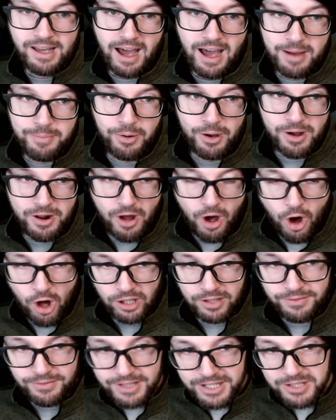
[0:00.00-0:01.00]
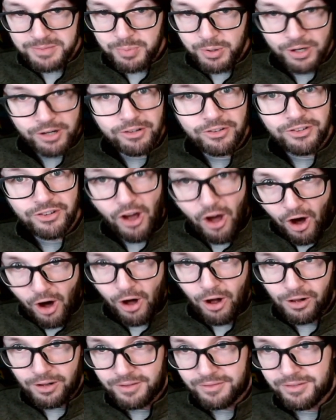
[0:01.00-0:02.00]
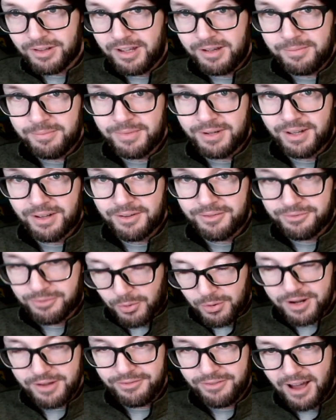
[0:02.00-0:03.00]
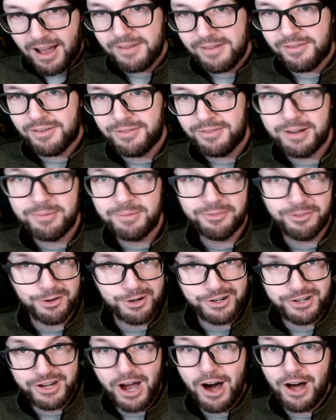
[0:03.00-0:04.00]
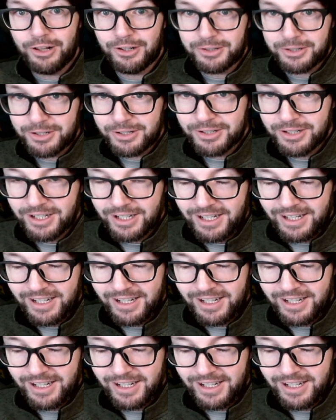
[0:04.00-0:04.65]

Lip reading: I bought all of these books, all of them, 45 of them for $1.